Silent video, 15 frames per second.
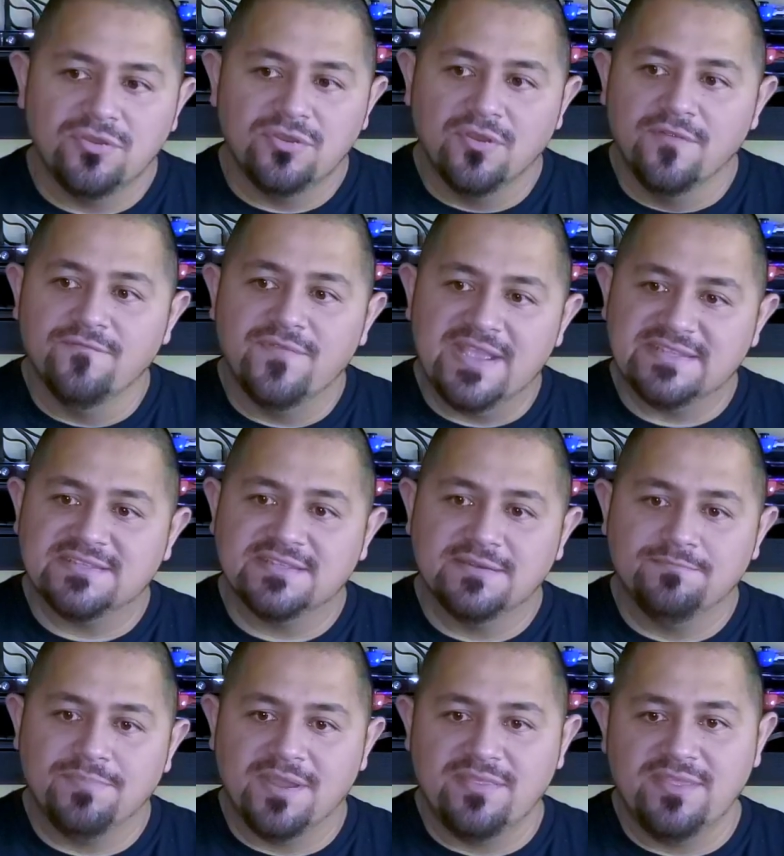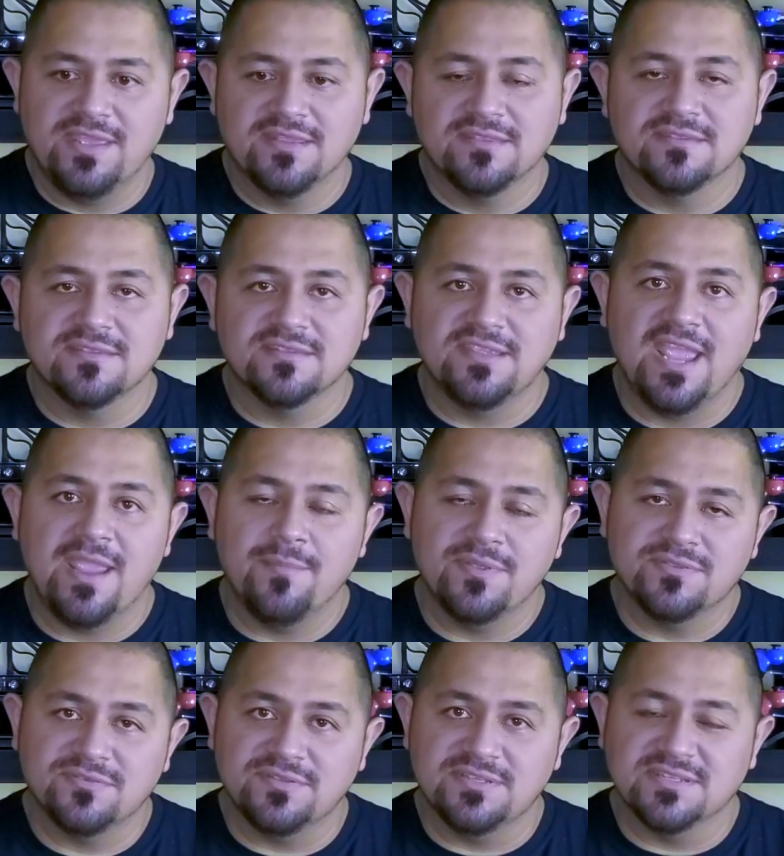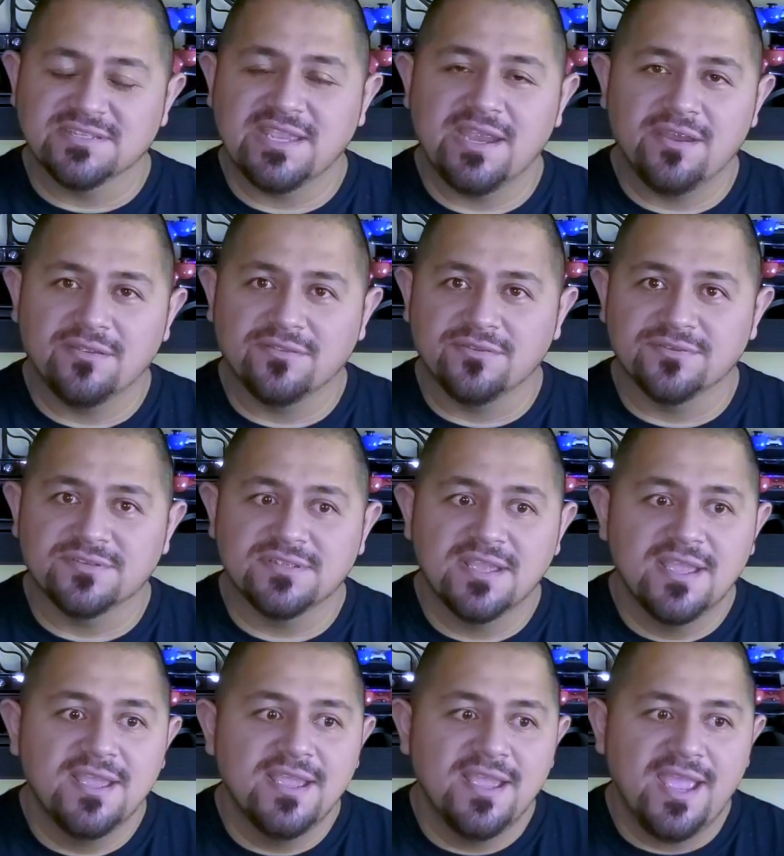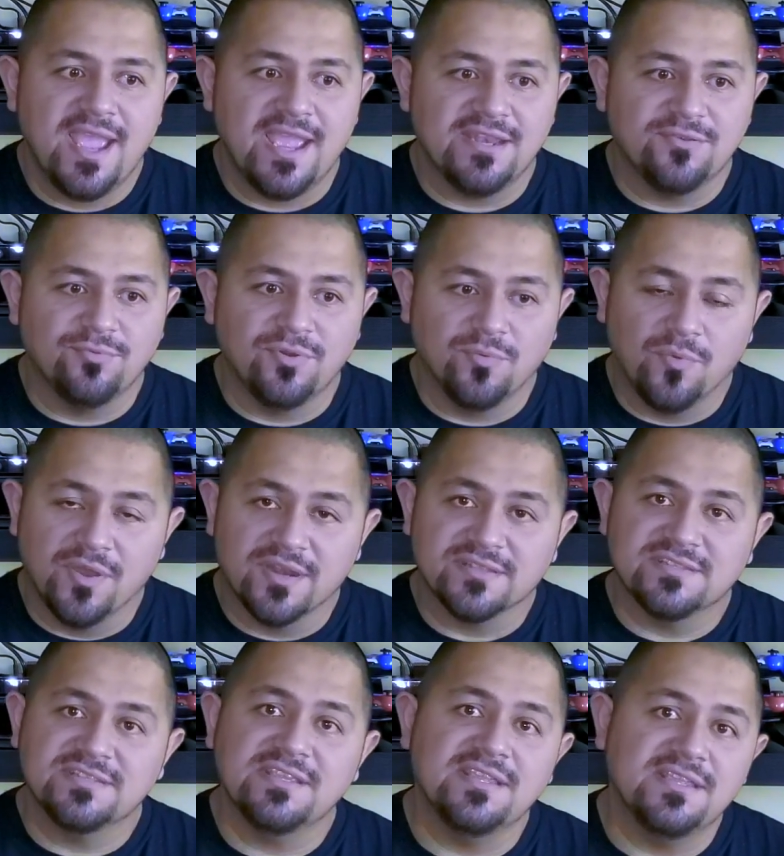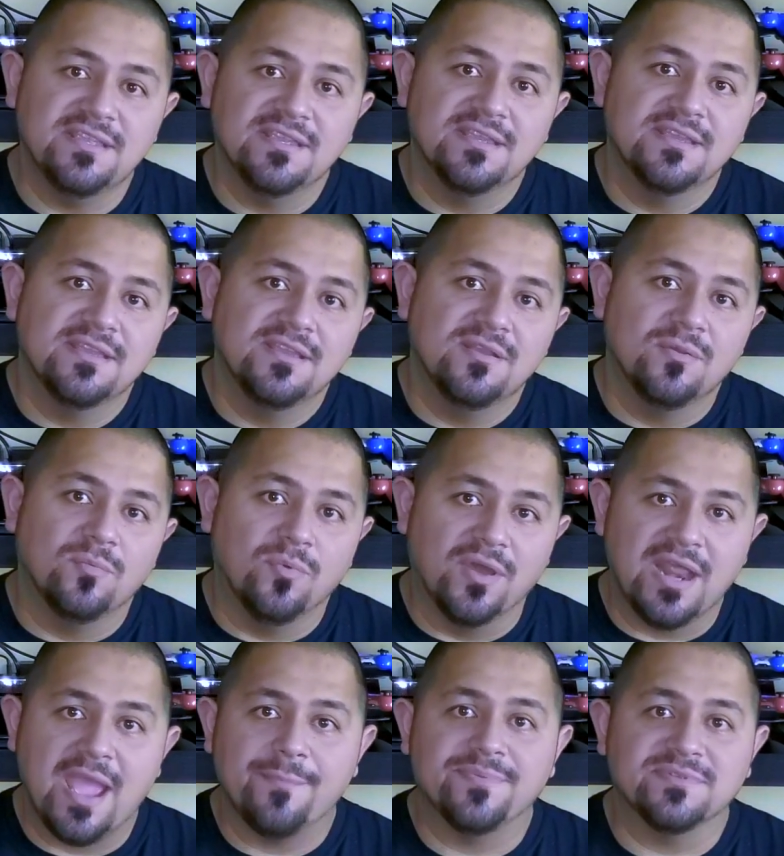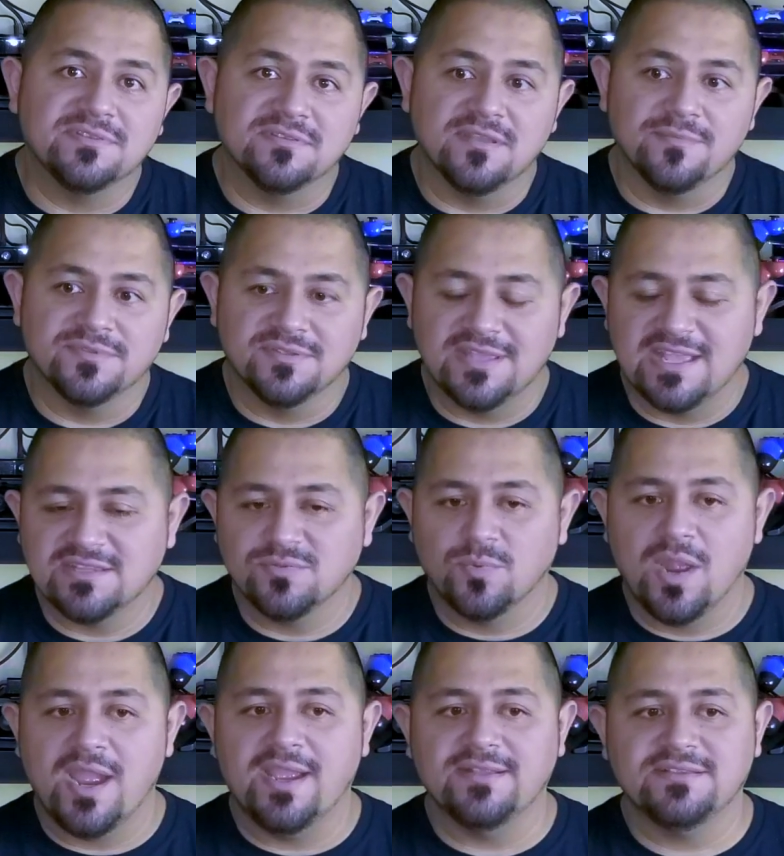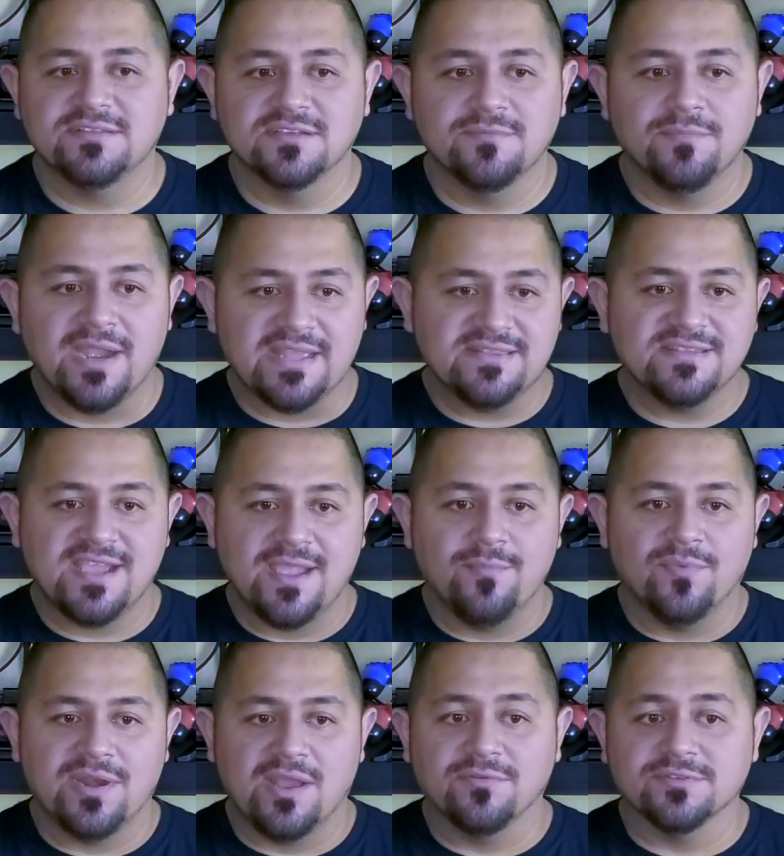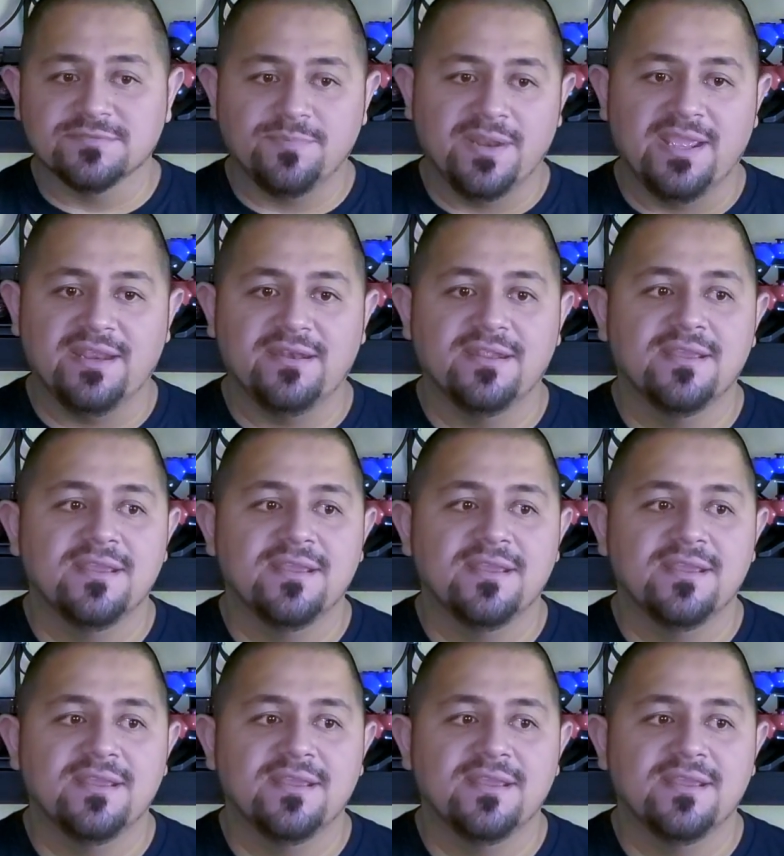You're invested by the end of this game into these characters, and you would want to see what happened to them. So that's why I took my time when I was playing